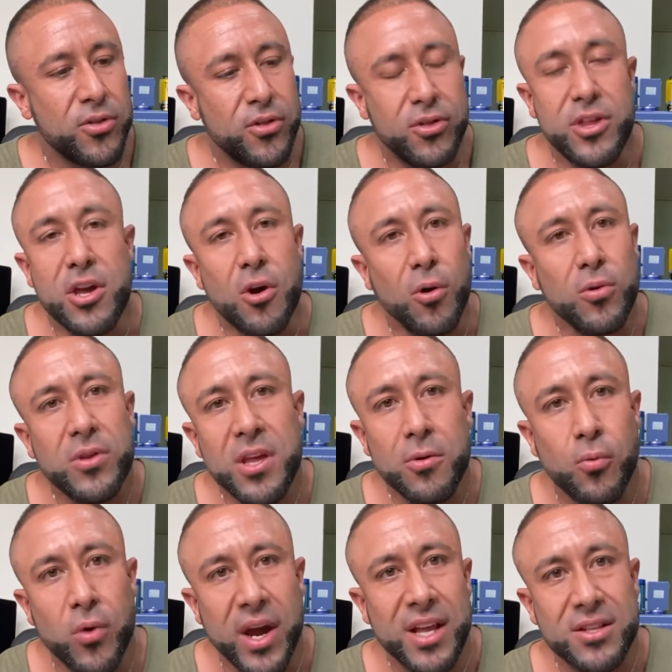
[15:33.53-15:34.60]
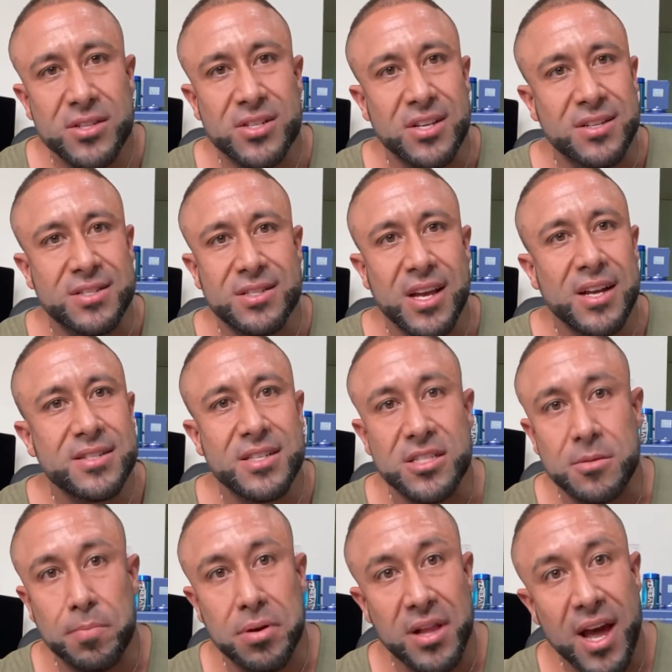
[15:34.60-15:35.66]
The only way to success is
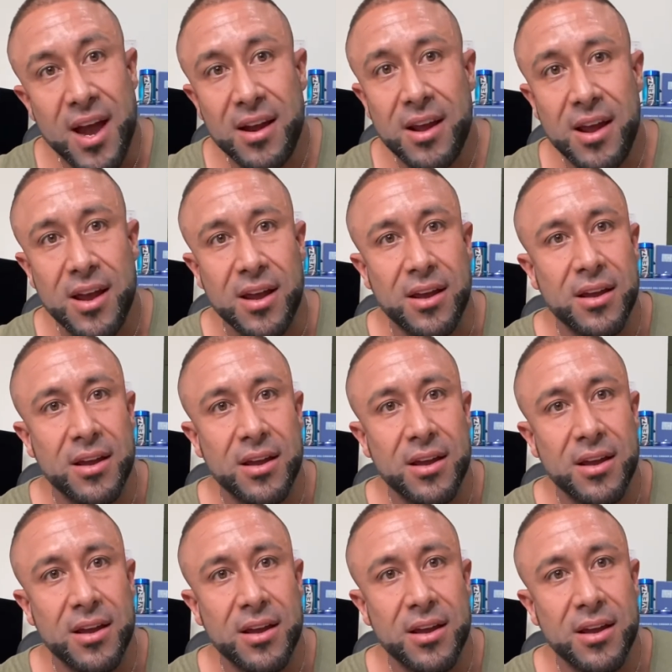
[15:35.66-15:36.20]
plan A.